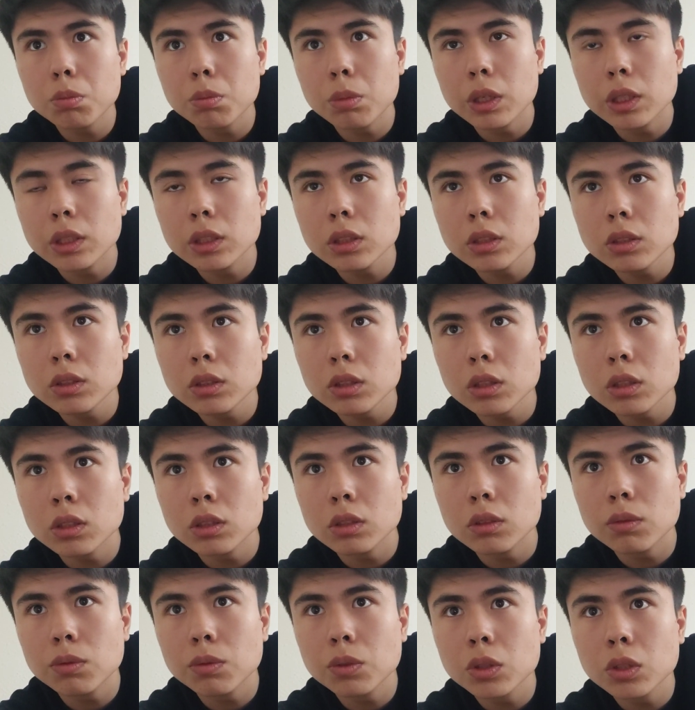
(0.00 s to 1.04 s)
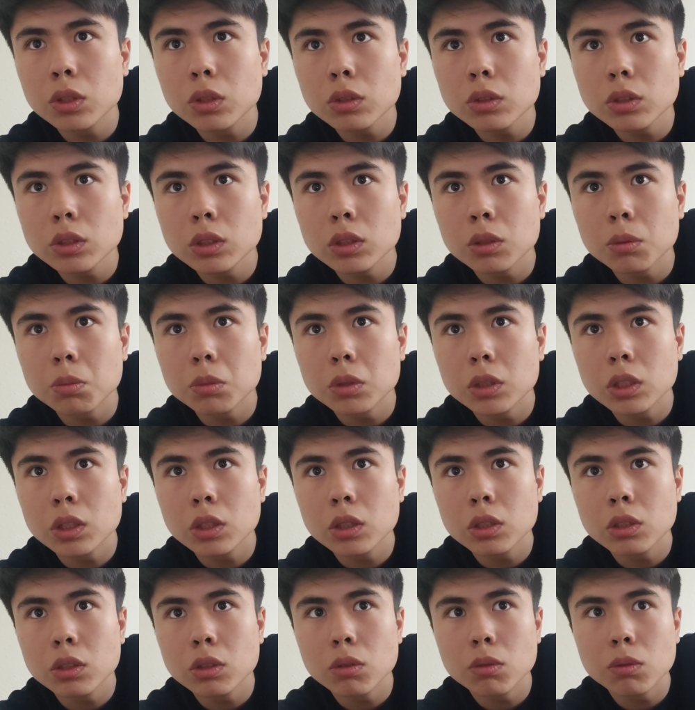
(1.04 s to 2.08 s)
basis and difficulty in
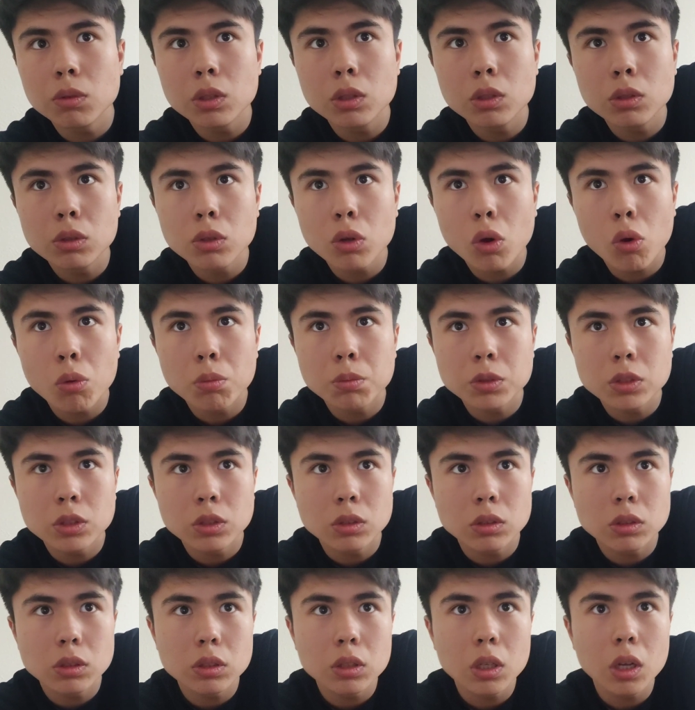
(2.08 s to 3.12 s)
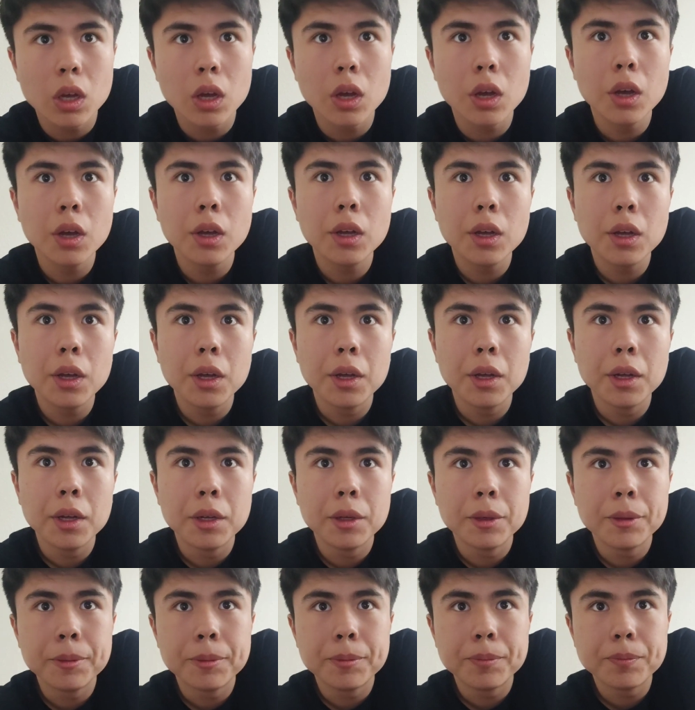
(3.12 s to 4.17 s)
obtaining individual options.
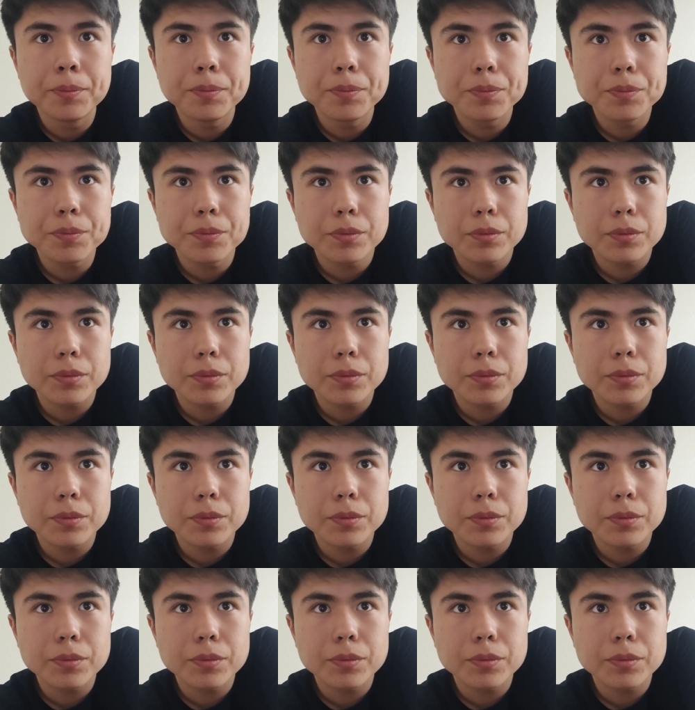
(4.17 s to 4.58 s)
Um,